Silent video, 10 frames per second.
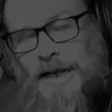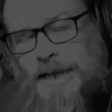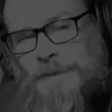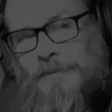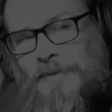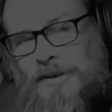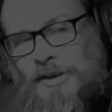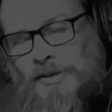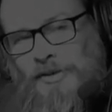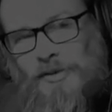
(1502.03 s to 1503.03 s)
time,
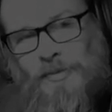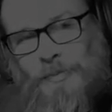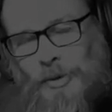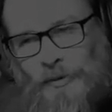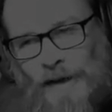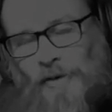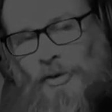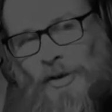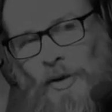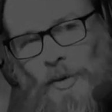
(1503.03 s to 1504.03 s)
they'll put their
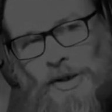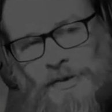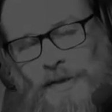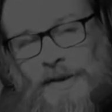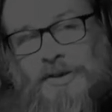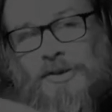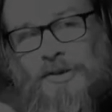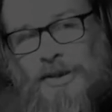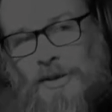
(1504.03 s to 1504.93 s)
own artwork aside to do